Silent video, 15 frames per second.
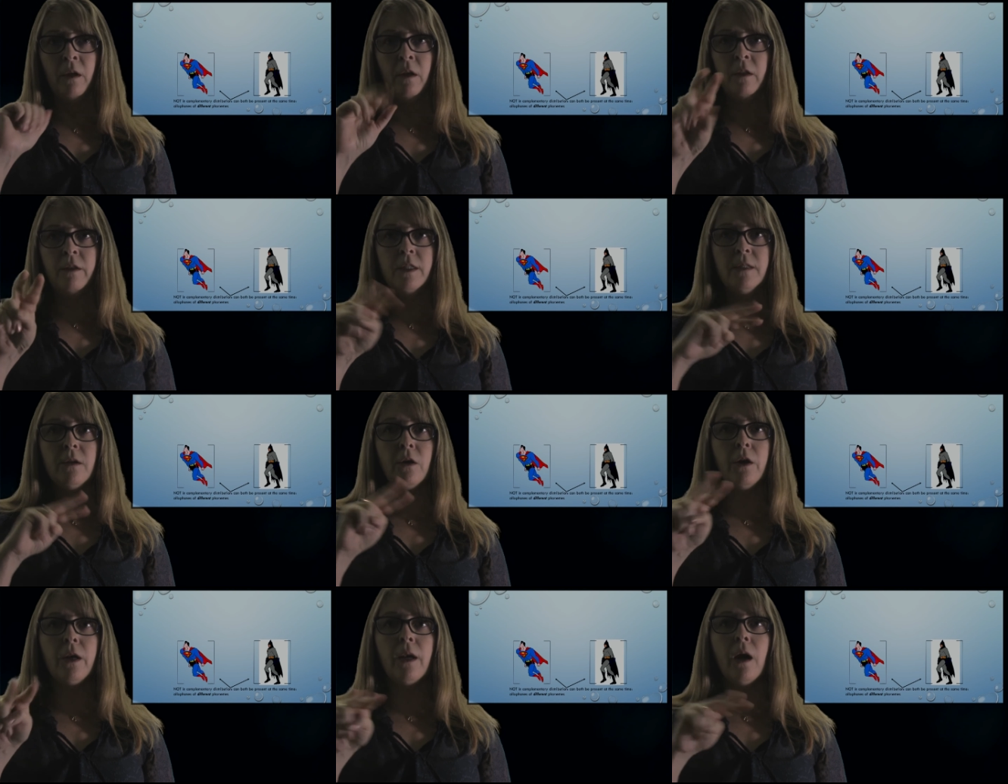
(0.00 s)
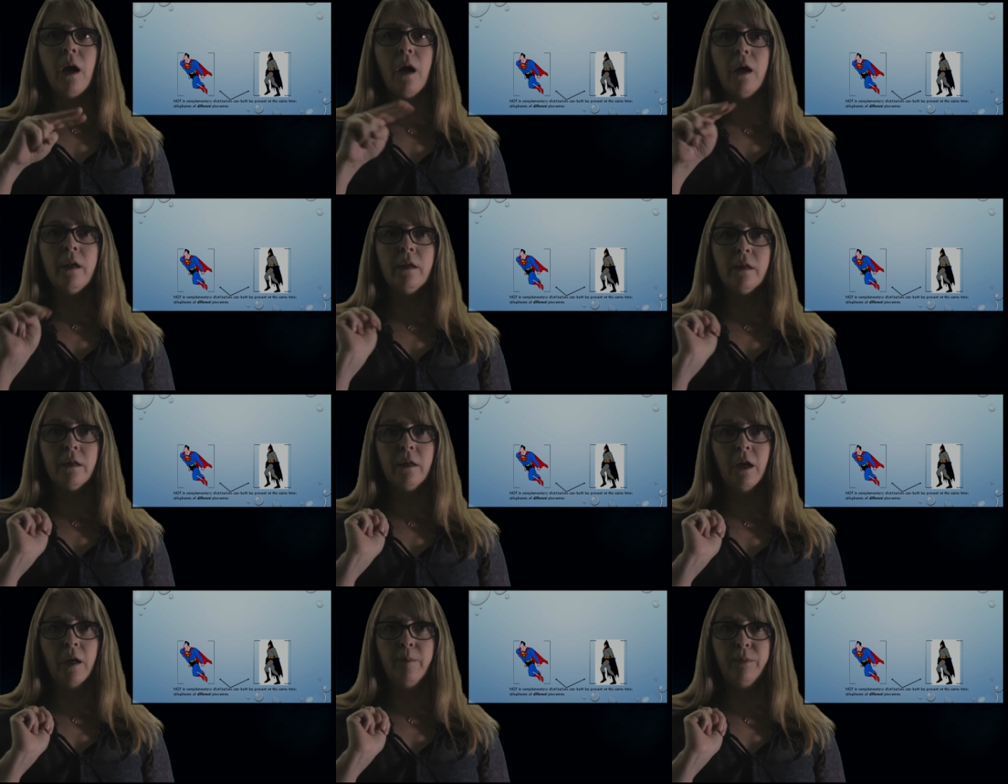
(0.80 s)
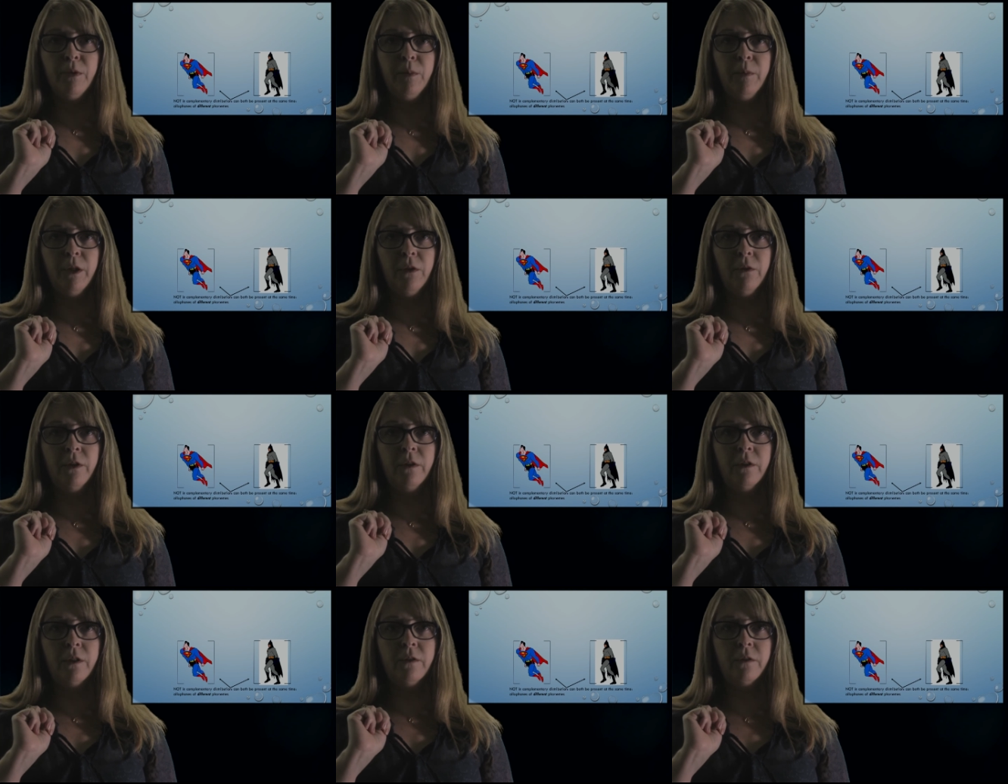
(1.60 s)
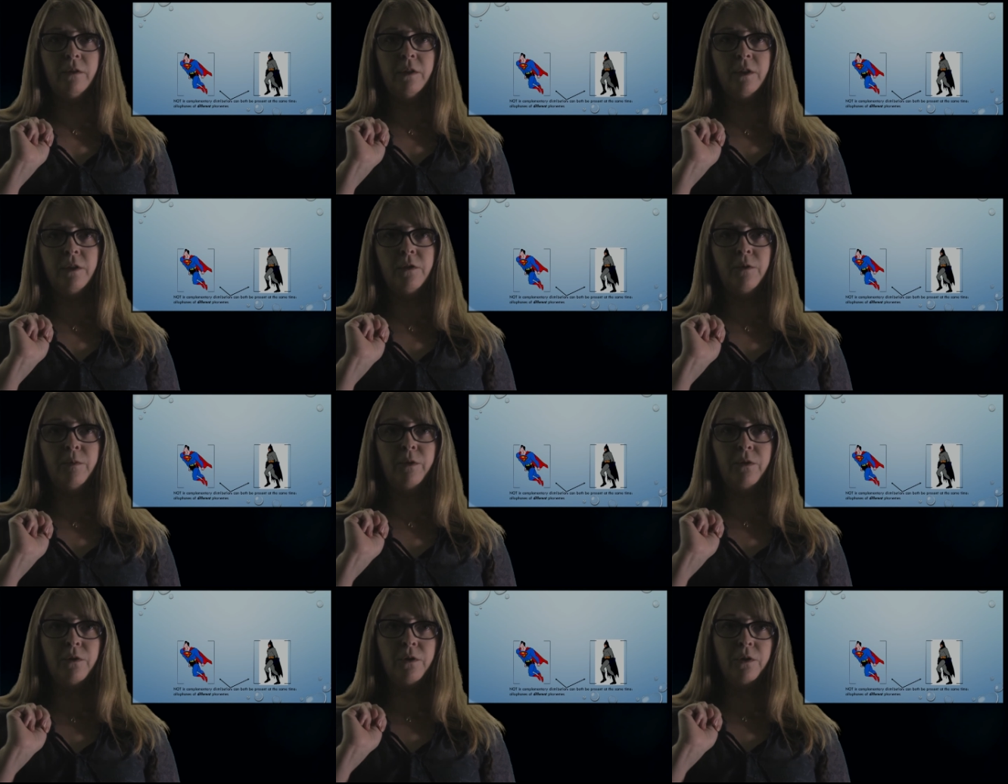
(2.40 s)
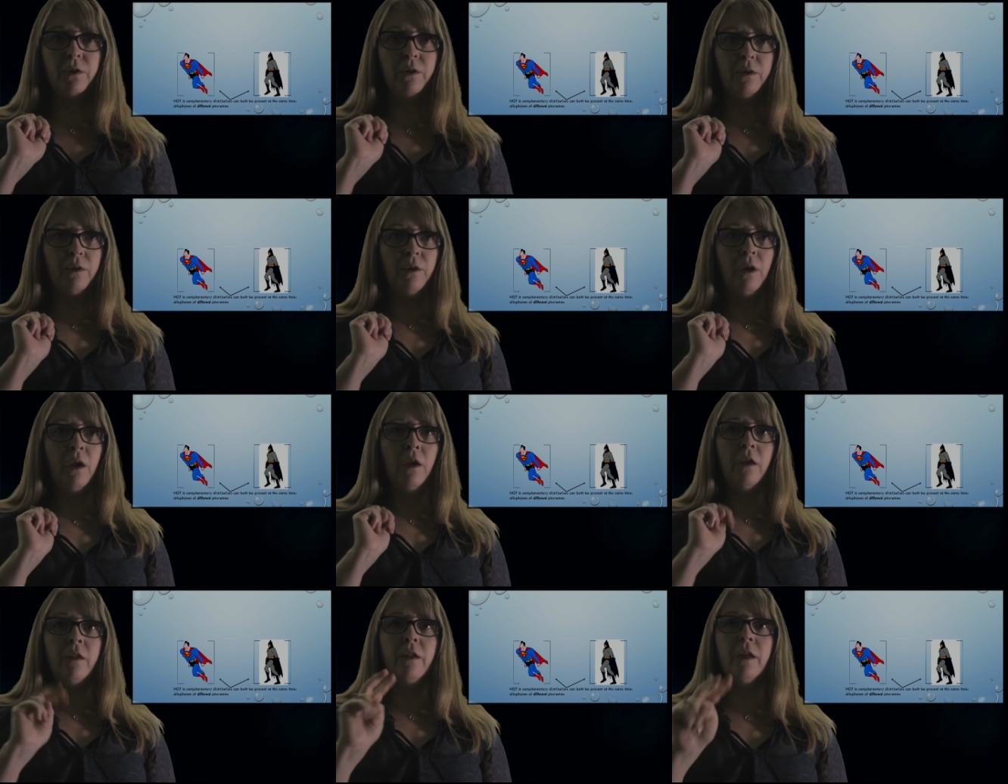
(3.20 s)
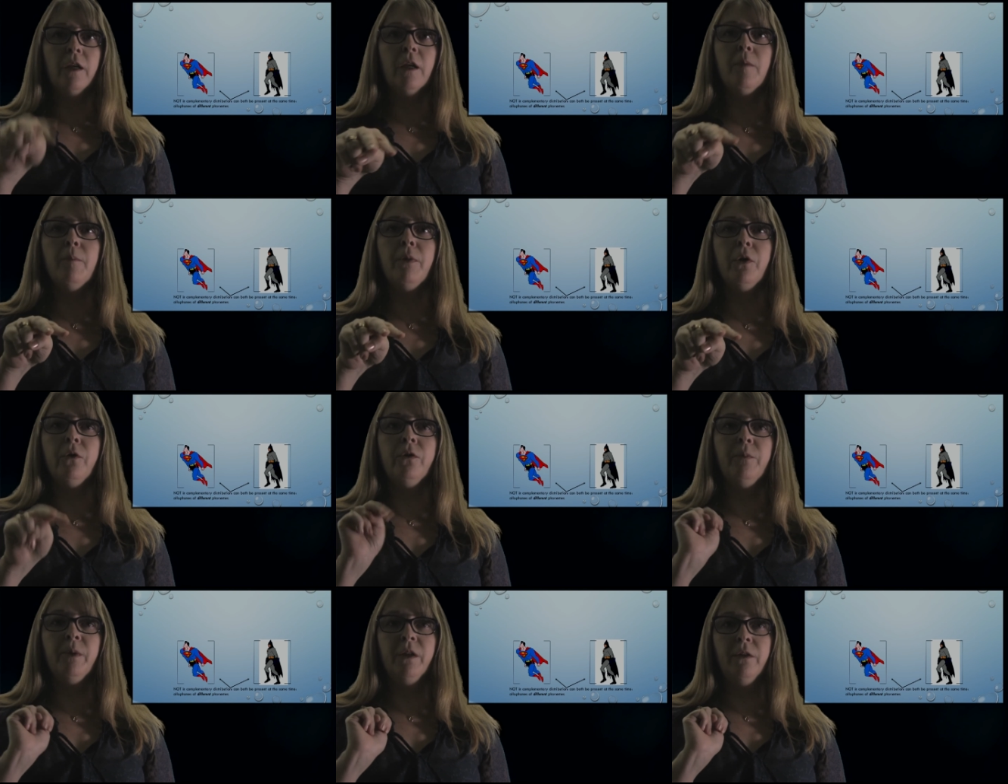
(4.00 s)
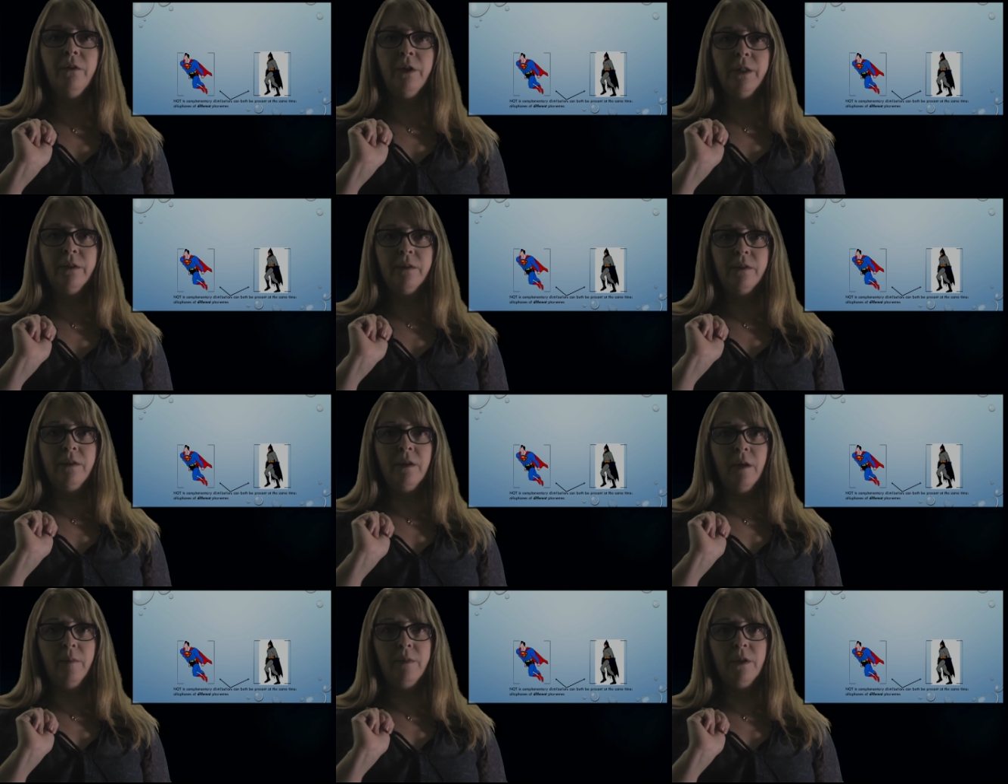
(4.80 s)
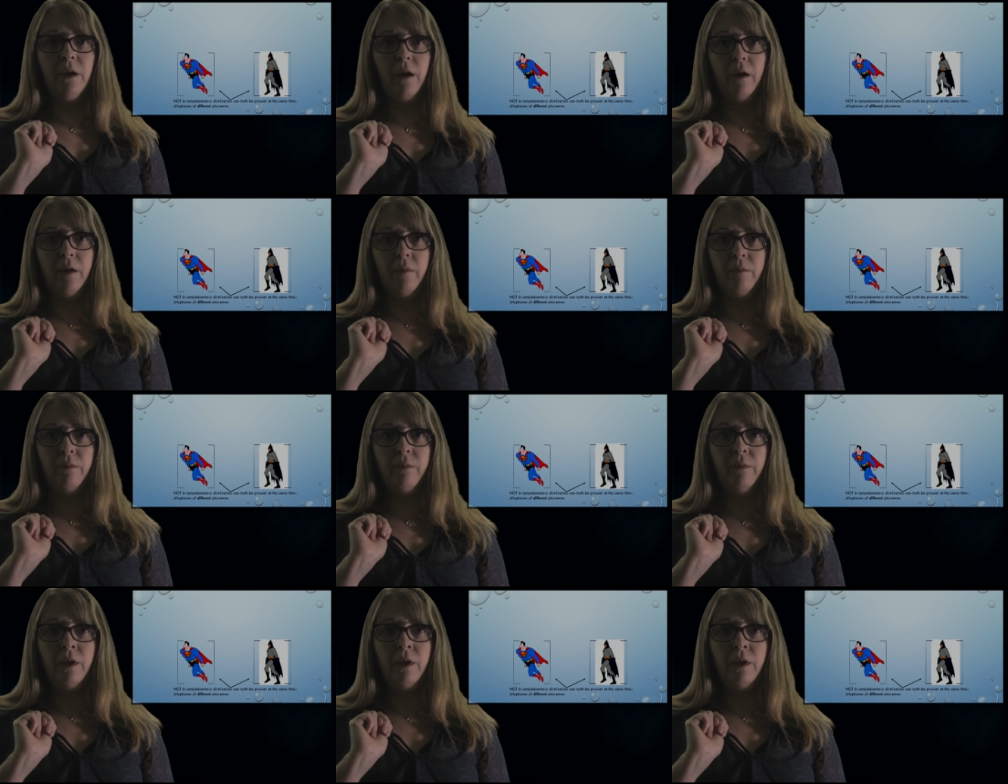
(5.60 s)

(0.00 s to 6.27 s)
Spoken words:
These are not in complementary distribution. They can both be there at the same time.